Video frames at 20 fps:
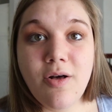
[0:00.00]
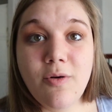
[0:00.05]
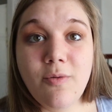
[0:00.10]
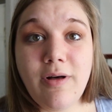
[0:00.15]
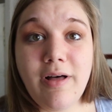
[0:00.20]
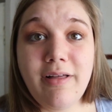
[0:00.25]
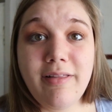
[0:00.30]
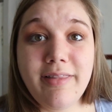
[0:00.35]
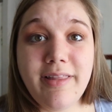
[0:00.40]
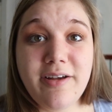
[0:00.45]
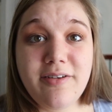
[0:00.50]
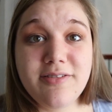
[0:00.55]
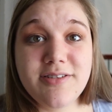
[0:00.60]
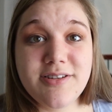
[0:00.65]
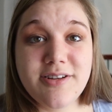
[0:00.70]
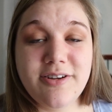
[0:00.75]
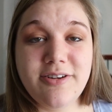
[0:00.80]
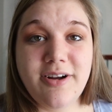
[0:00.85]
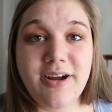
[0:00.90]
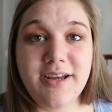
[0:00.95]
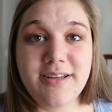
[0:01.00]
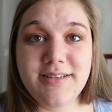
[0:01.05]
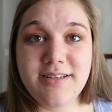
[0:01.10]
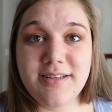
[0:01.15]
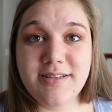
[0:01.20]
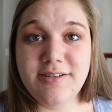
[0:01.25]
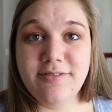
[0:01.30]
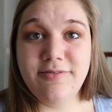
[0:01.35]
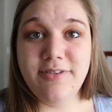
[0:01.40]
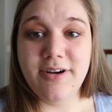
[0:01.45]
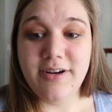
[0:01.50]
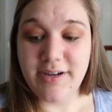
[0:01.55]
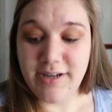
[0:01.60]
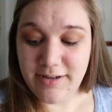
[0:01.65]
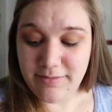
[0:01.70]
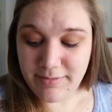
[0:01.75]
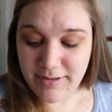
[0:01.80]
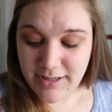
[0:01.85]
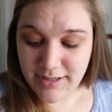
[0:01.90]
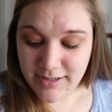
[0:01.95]
Well, that was a crisis
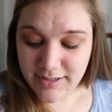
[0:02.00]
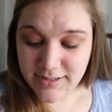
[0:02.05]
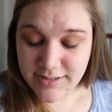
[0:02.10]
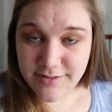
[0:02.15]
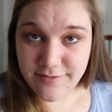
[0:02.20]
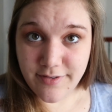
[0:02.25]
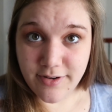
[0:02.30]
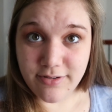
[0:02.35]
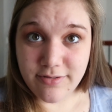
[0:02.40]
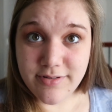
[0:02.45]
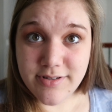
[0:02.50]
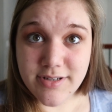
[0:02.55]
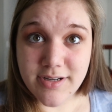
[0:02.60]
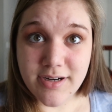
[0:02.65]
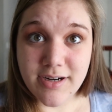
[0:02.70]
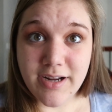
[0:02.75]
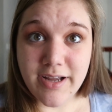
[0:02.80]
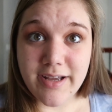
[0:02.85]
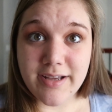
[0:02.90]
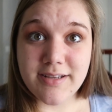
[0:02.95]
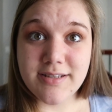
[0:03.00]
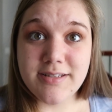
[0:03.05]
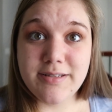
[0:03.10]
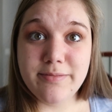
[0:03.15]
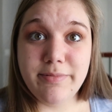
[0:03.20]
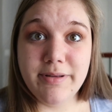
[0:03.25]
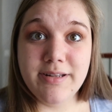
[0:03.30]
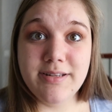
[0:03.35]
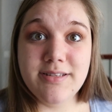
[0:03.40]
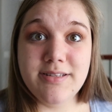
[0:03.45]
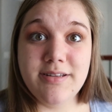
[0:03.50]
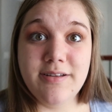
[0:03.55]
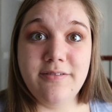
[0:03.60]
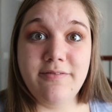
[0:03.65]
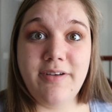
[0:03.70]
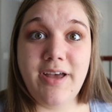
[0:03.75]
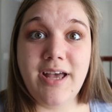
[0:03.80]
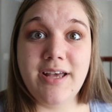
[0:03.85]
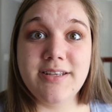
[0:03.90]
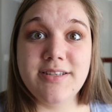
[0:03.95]
averted because phones are expensive
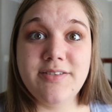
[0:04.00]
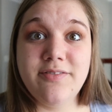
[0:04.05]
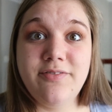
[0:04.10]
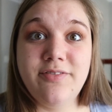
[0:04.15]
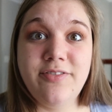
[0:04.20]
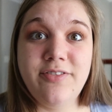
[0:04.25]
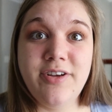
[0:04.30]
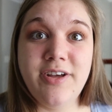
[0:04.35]
as f.